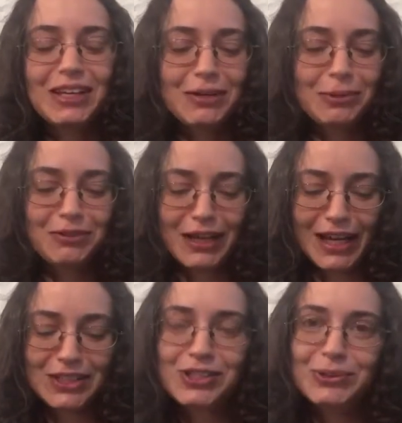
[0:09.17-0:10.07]
Moving
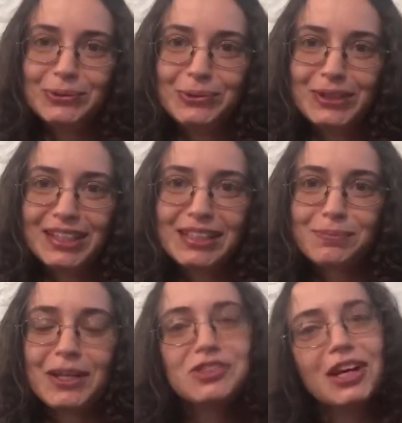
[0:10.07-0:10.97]
on to
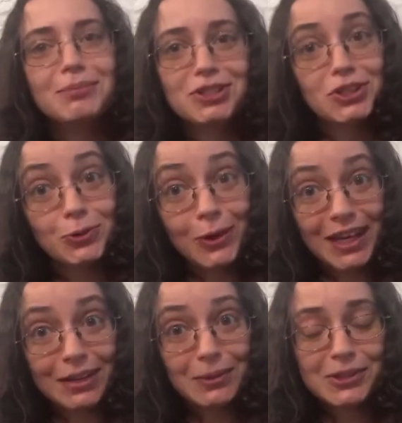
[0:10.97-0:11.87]
Littlest Pet Shop zoo
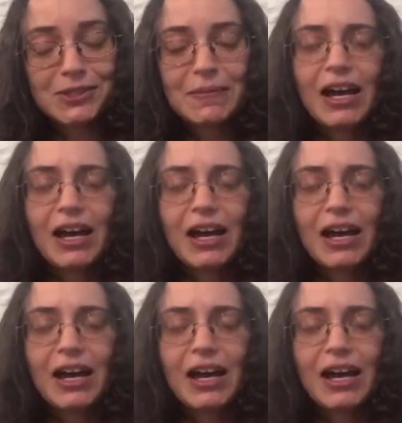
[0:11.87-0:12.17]
animals.